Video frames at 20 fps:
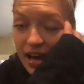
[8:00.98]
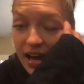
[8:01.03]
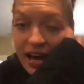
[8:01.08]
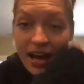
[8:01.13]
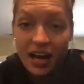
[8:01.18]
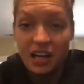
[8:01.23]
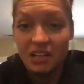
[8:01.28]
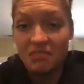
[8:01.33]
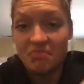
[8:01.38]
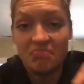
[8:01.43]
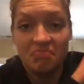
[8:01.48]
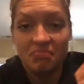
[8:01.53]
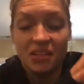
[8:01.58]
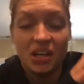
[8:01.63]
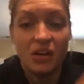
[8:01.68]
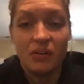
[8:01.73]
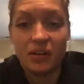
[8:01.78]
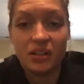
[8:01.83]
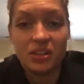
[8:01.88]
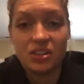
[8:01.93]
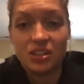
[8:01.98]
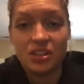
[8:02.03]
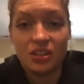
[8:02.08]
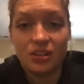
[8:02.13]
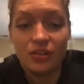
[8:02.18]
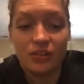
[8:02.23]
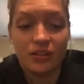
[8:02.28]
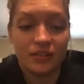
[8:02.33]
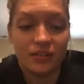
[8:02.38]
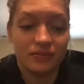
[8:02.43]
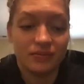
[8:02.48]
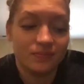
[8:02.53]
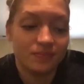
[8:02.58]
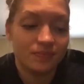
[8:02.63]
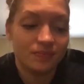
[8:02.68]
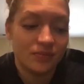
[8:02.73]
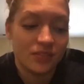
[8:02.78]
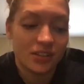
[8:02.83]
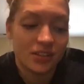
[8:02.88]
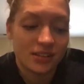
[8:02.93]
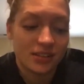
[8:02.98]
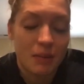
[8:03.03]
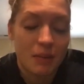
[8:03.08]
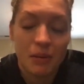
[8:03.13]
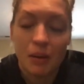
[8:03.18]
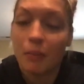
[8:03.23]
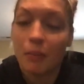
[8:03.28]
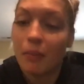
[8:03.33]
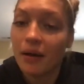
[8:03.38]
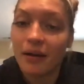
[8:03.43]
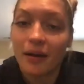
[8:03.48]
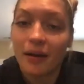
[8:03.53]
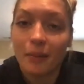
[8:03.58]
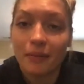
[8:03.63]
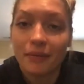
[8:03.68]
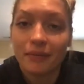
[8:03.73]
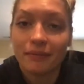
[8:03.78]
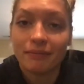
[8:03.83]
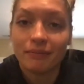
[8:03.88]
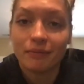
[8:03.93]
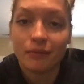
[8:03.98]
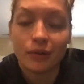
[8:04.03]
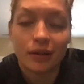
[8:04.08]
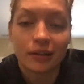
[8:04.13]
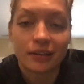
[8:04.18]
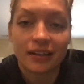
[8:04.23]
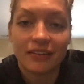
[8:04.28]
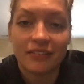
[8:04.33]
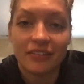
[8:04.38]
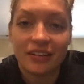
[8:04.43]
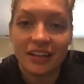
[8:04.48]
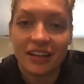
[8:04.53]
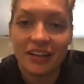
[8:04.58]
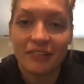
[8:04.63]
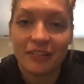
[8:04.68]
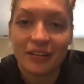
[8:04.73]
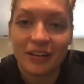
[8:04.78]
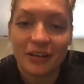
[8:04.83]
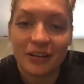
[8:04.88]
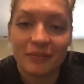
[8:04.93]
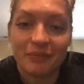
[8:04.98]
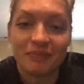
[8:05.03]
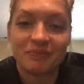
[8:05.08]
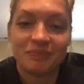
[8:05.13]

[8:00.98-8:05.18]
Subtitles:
had no issue and just got my butt up and worked every day with him.